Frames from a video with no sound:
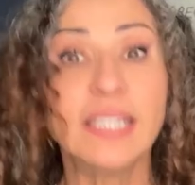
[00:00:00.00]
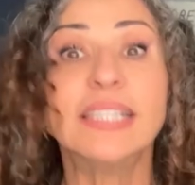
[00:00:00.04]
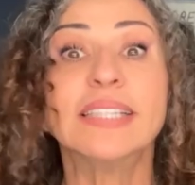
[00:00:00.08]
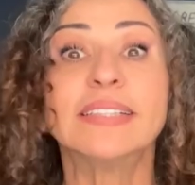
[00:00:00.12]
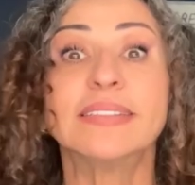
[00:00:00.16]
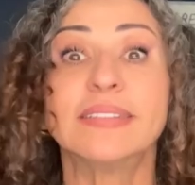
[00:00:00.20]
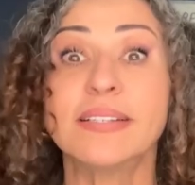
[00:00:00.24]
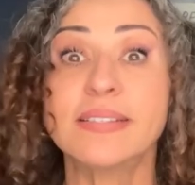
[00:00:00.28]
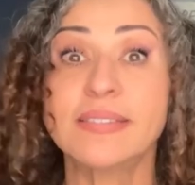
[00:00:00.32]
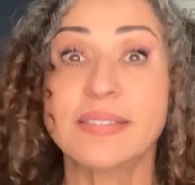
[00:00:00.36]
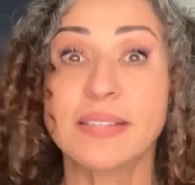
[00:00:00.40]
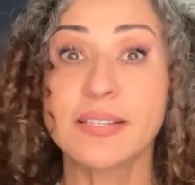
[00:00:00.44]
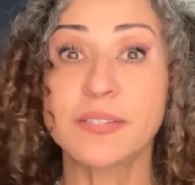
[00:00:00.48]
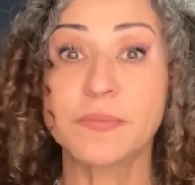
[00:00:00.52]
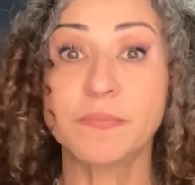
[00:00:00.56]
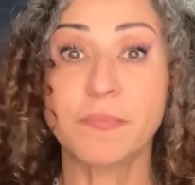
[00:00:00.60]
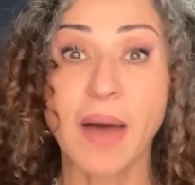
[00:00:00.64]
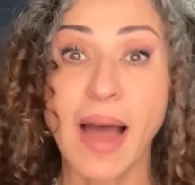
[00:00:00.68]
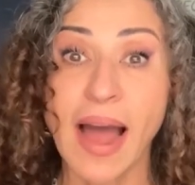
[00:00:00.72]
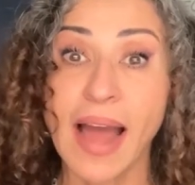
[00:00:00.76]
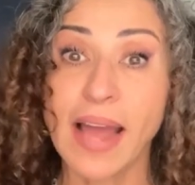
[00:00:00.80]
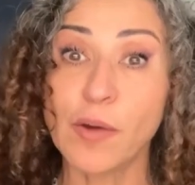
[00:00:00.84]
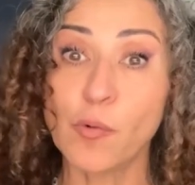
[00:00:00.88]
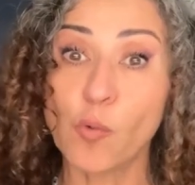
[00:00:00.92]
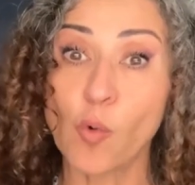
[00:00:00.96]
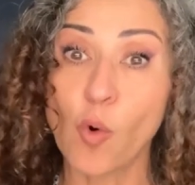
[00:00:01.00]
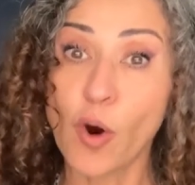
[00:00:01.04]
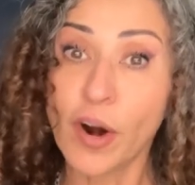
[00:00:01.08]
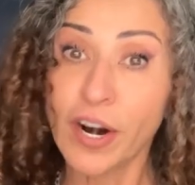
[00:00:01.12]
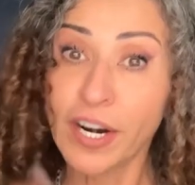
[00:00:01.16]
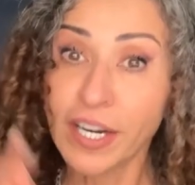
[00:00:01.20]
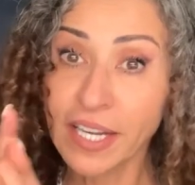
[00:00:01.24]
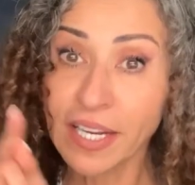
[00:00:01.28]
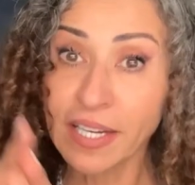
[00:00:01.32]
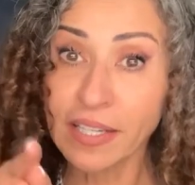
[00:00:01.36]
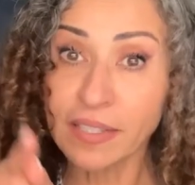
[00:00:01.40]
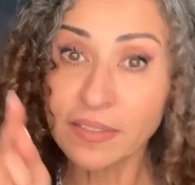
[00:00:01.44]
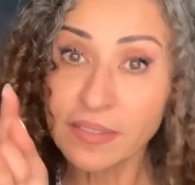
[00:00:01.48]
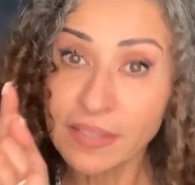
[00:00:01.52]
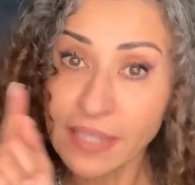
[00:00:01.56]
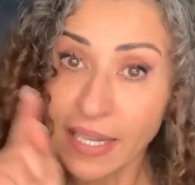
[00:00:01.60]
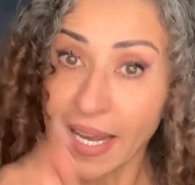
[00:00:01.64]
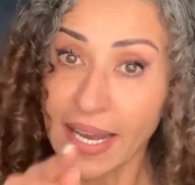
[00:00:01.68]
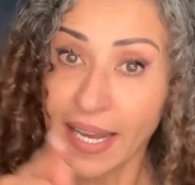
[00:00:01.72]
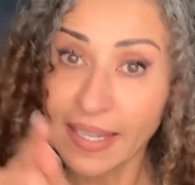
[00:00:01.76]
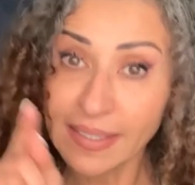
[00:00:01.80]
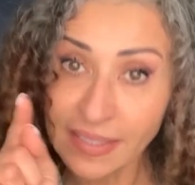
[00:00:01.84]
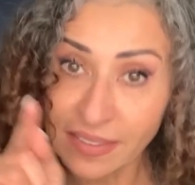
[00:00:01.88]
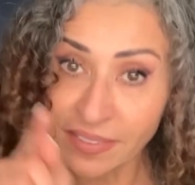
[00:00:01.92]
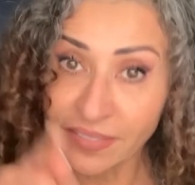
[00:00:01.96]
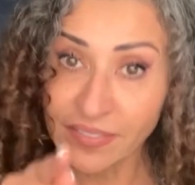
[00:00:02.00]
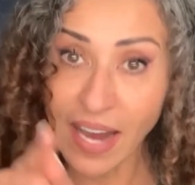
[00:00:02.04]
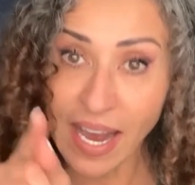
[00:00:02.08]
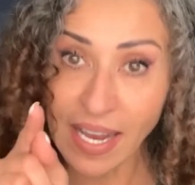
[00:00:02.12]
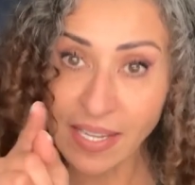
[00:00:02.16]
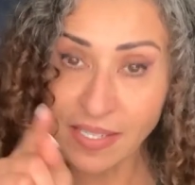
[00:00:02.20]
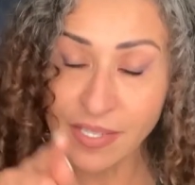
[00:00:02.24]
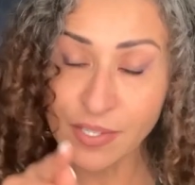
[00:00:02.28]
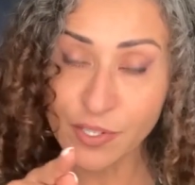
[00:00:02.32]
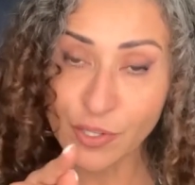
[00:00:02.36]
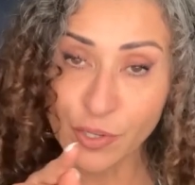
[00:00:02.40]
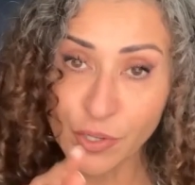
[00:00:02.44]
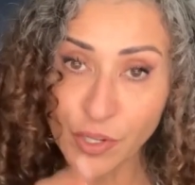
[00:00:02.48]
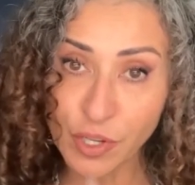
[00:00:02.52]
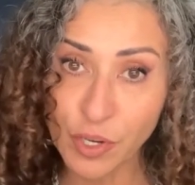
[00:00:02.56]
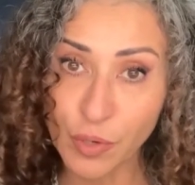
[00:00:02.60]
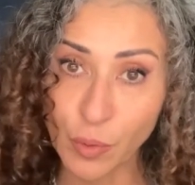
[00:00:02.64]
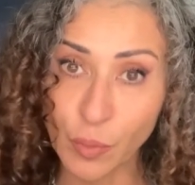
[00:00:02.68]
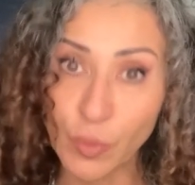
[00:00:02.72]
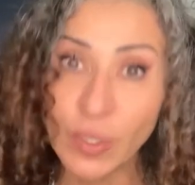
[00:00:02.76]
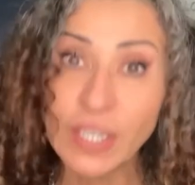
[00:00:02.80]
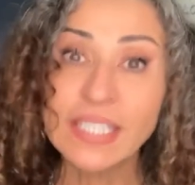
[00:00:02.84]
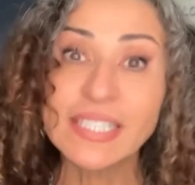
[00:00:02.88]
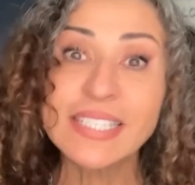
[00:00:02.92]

This is my warning and advice to you.